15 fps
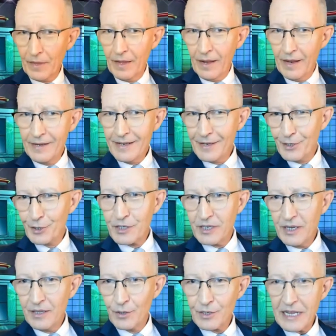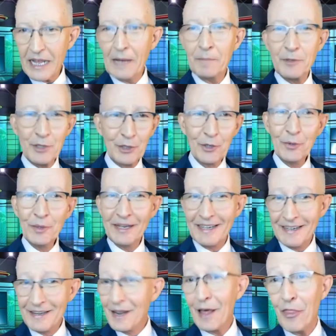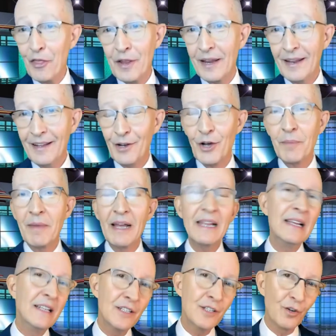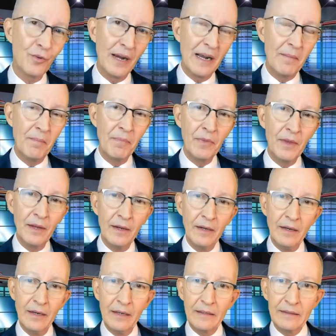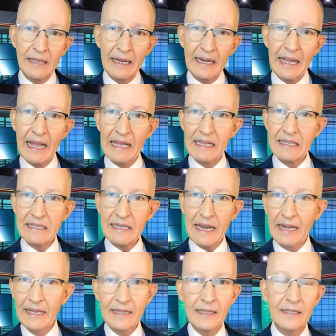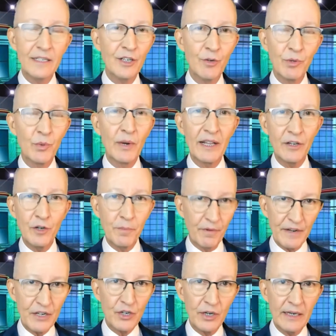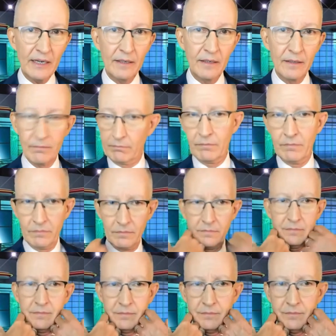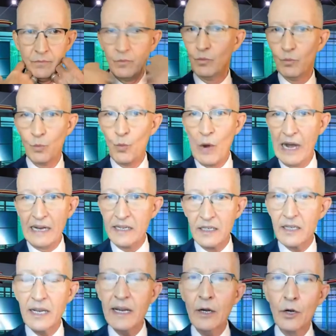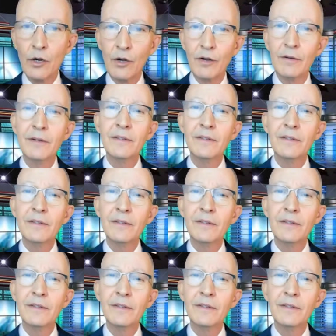And yet you'll see there's absolutely nothing on my Instagram that has anything to do with what I do professionally. Why is it here?